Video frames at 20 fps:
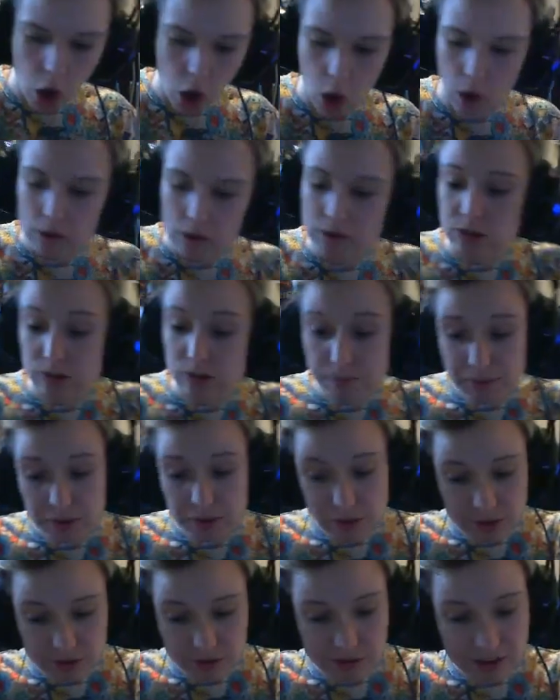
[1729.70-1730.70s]
Top
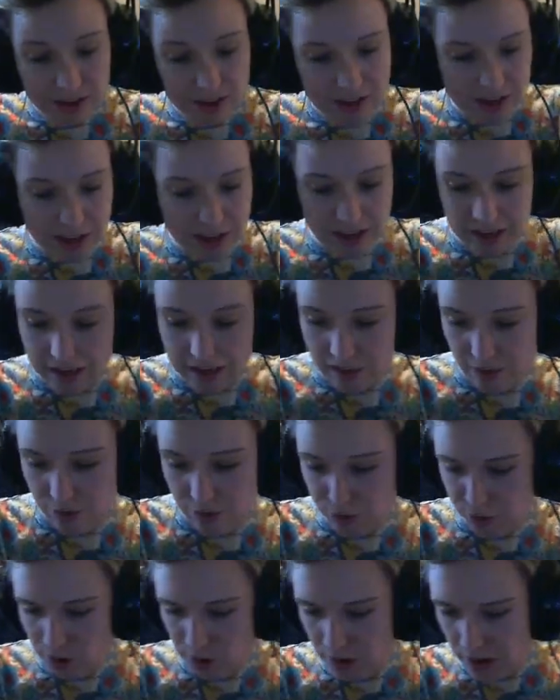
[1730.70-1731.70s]
loaders fit in here,
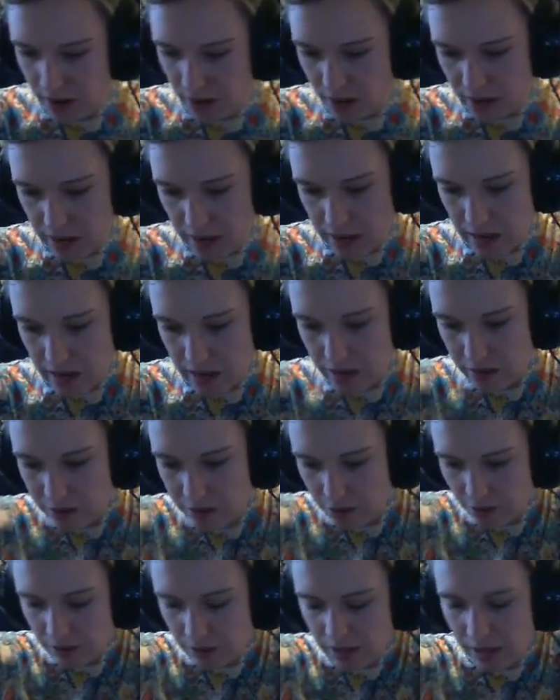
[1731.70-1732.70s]
great!
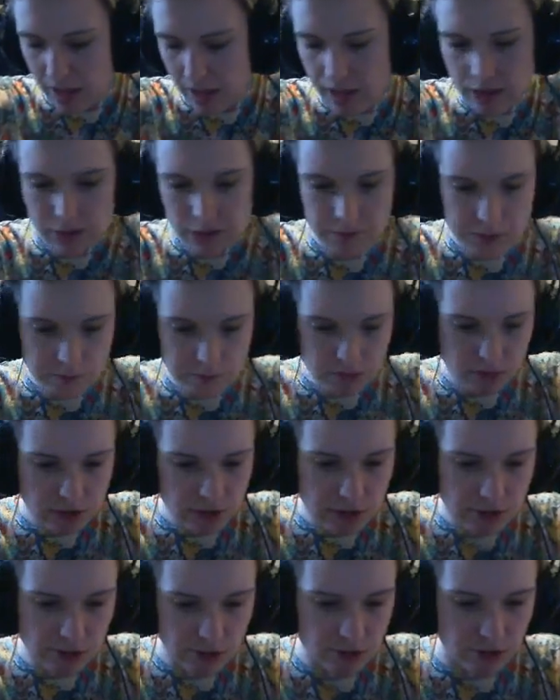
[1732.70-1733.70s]
Okay, I'm gonna put
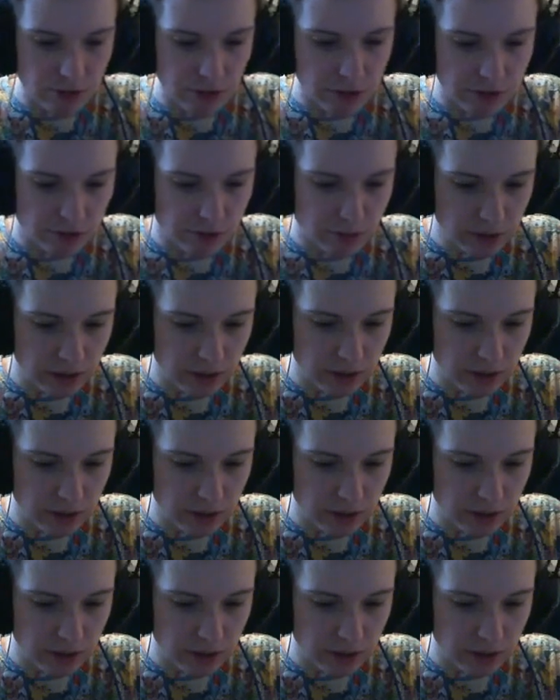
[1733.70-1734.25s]
these 2 in as well.